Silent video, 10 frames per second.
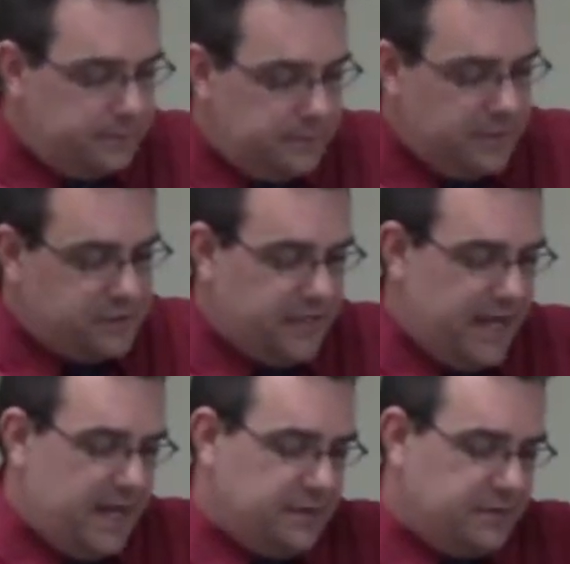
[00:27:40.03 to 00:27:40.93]
It
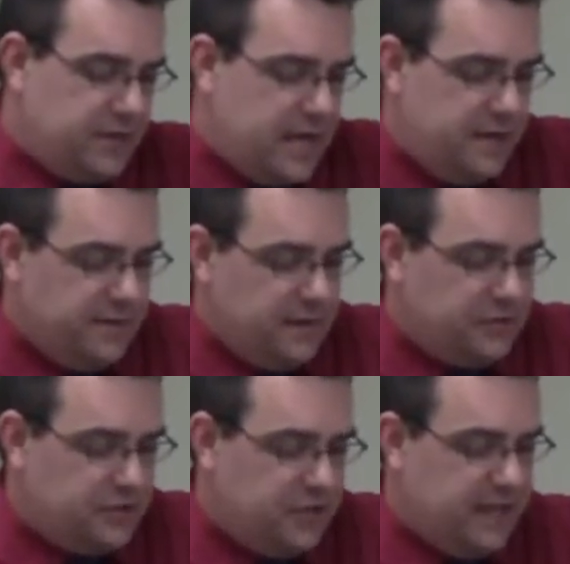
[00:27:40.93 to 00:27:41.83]
says, And in the
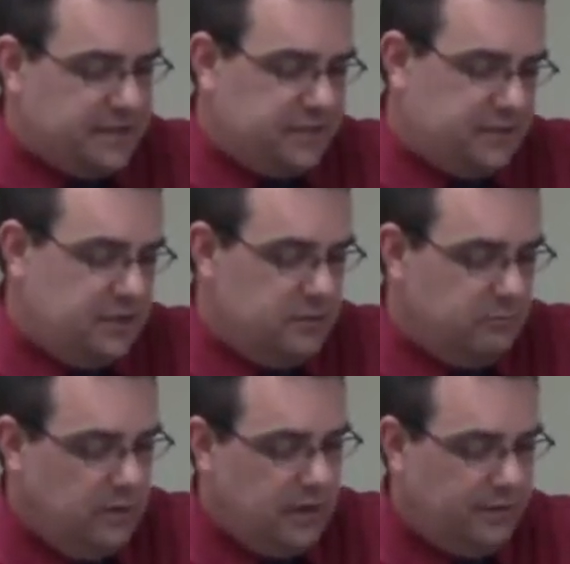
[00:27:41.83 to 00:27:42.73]
sixth
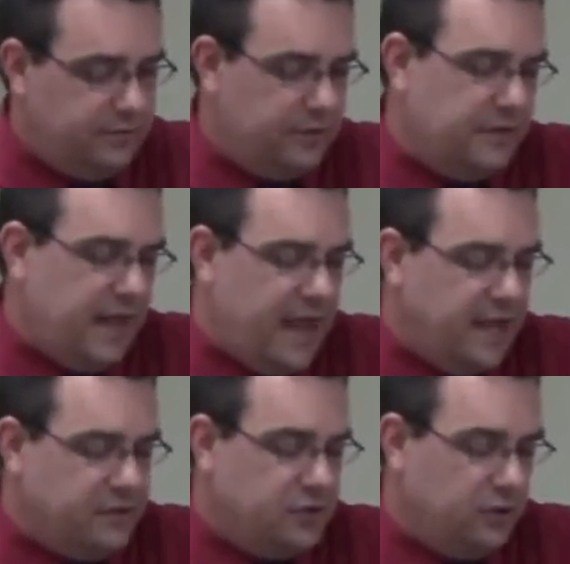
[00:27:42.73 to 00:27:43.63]
month the
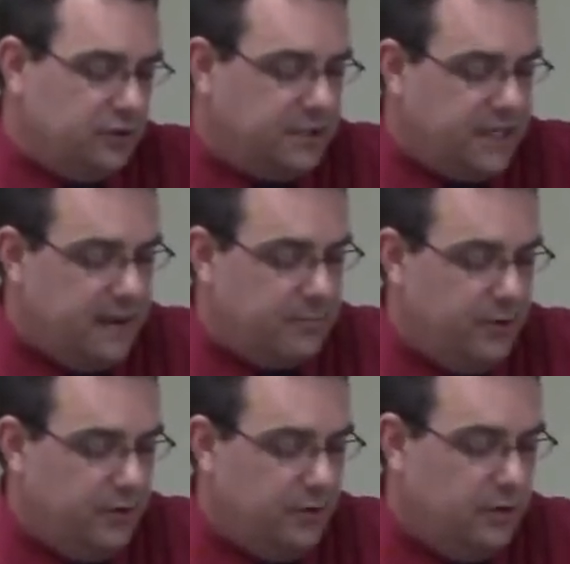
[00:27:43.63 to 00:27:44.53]
angel
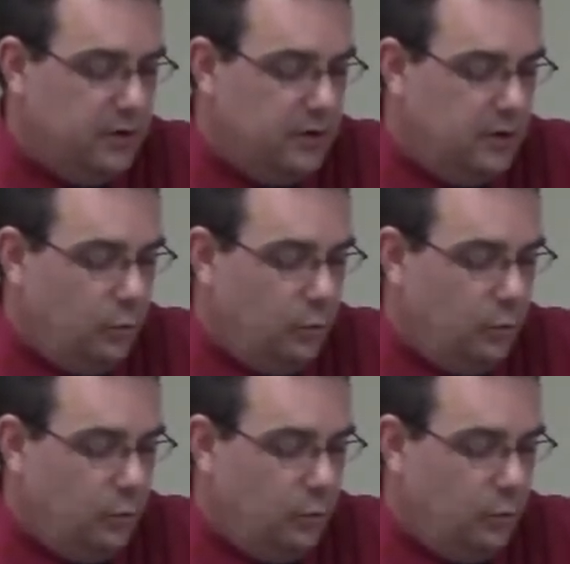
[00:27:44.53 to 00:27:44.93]
Gabriel